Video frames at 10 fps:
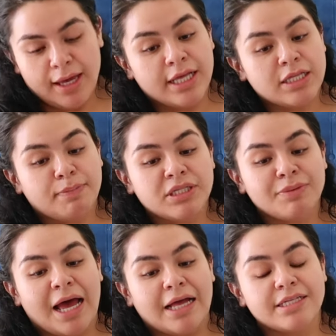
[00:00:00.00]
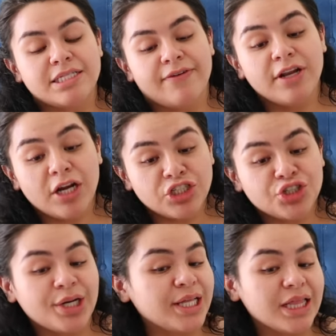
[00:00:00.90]
it puts me at
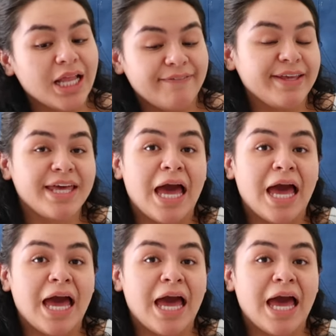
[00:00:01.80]
711